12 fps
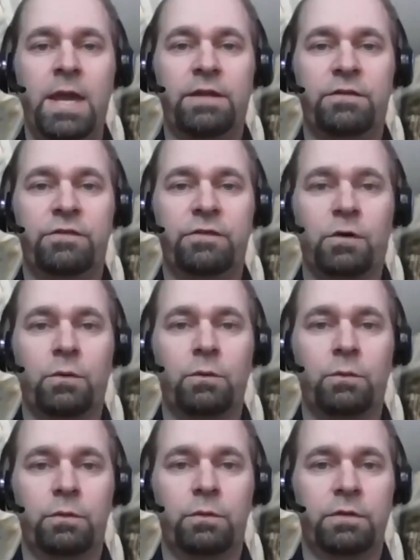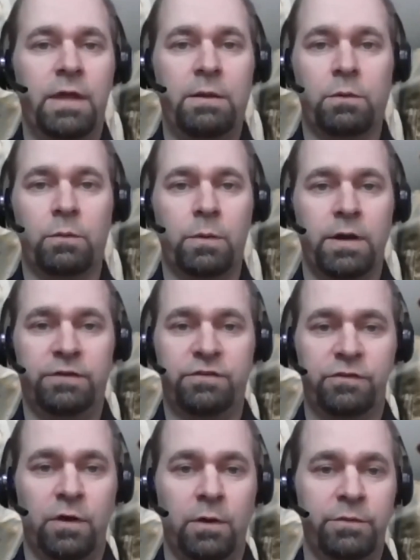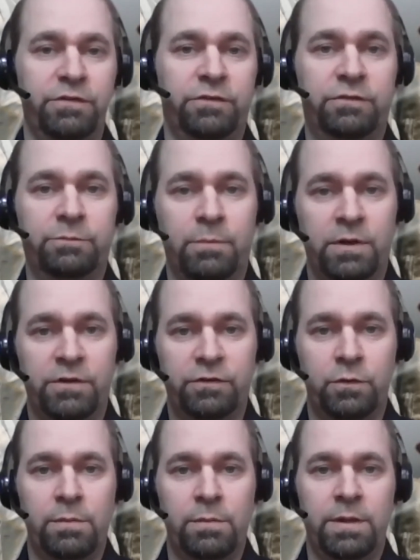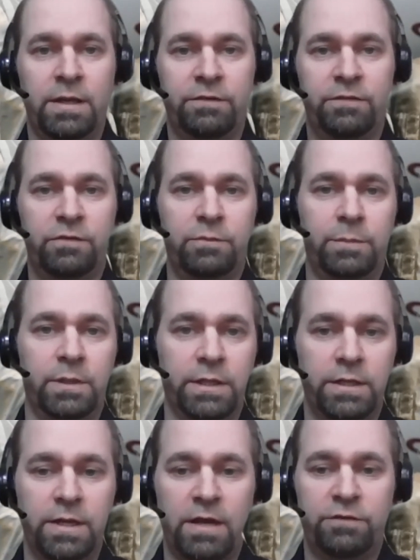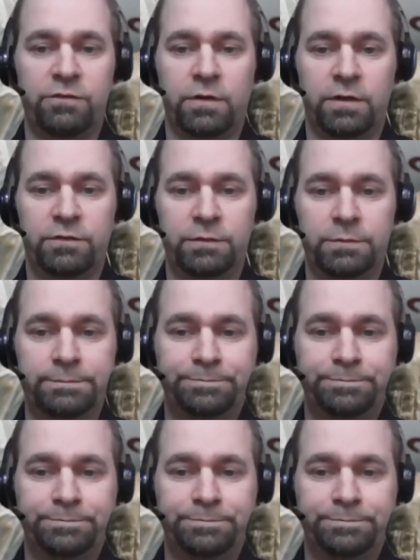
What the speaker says: And so they were wearing just almost as much equipment as the simulated astronauts.